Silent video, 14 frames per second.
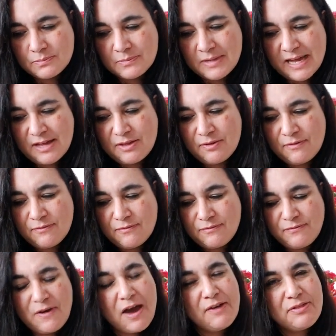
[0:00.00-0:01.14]
like
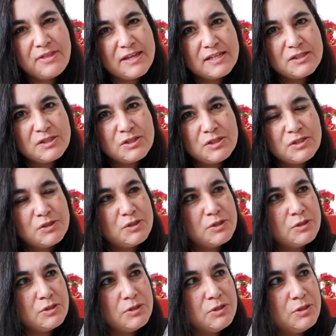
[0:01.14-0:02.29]
5 things
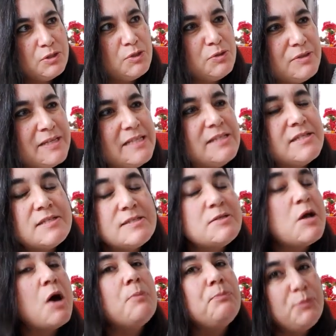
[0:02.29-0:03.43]
you need to
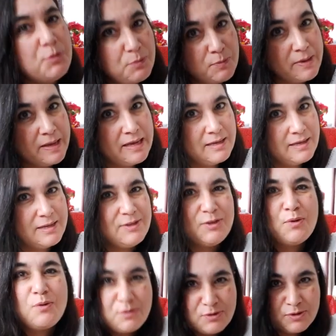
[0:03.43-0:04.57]
stop doing in
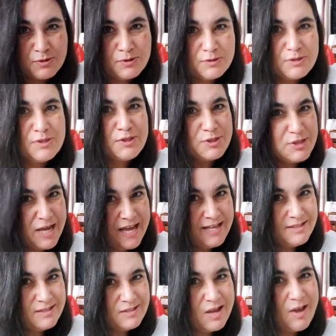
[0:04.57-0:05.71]
order to
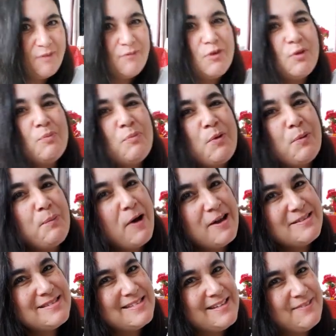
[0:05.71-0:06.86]
change for a more
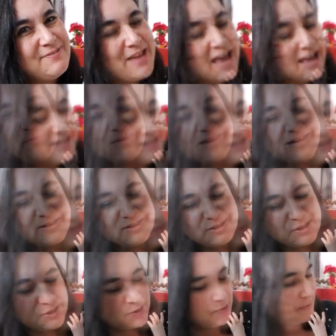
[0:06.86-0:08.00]
positive attitude. I am here
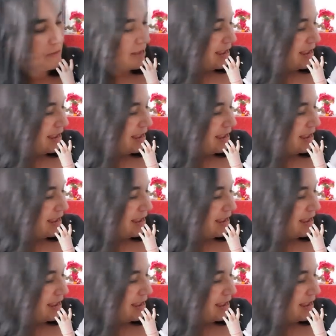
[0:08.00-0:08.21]
to